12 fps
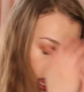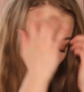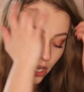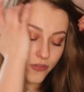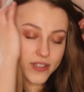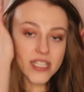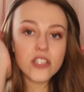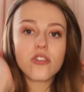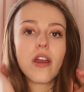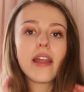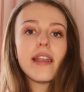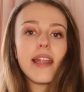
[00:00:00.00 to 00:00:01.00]
warm. I'll obviously
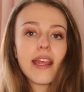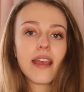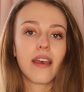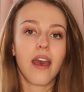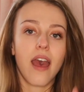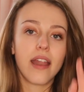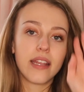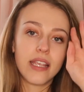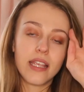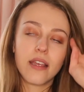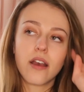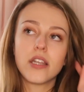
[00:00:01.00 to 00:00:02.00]
try and link
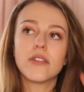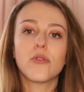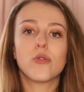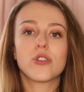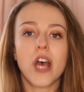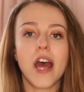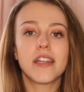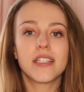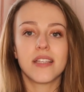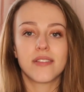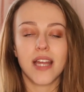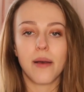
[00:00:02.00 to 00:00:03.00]
any kind of
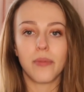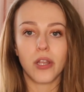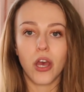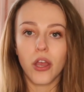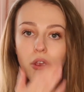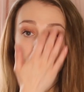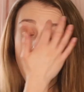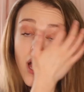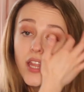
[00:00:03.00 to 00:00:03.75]
alternatives down below.